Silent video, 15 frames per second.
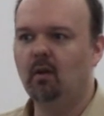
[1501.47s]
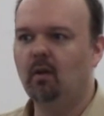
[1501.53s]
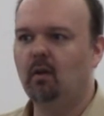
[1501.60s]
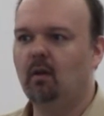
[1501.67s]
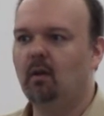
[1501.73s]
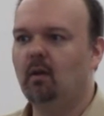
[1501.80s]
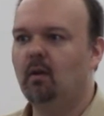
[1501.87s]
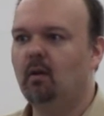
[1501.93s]

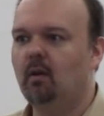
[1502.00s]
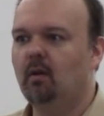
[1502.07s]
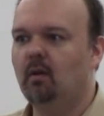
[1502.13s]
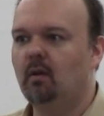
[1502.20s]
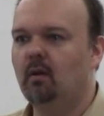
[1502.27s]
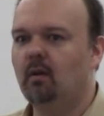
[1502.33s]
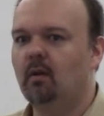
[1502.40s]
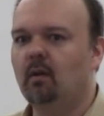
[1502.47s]

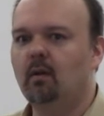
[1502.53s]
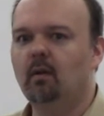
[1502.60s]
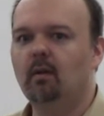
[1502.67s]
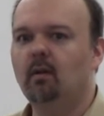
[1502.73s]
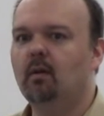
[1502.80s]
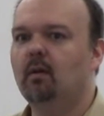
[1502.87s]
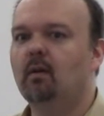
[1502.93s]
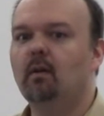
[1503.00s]

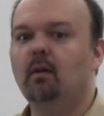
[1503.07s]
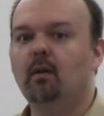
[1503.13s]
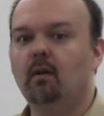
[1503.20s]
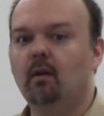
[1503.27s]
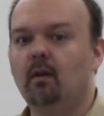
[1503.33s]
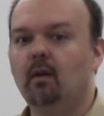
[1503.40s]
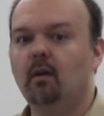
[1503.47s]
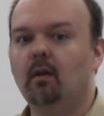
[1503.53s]
(no one is talking)